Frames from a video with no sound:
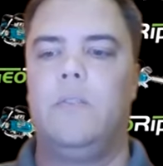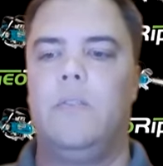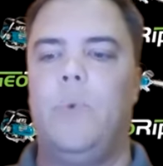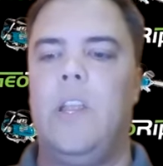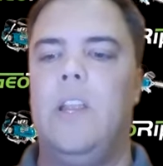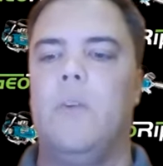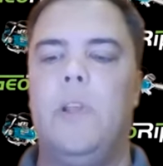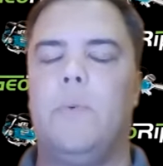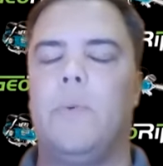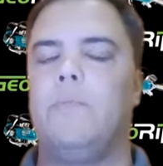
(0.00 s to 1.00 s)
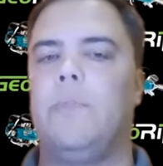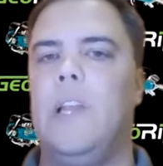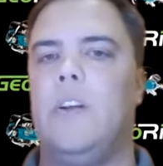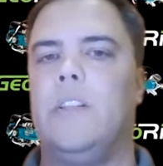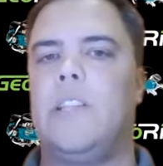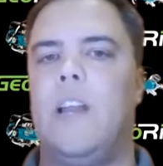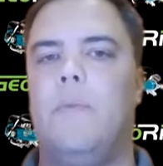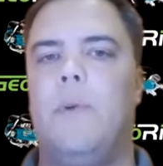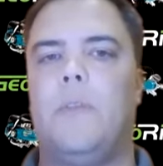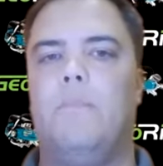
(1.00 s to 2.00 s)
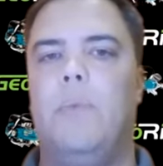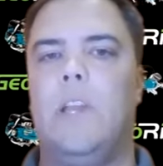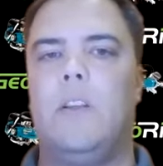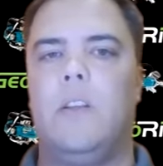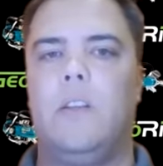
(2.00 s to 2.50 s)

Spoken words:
We hear people complain all the time about the big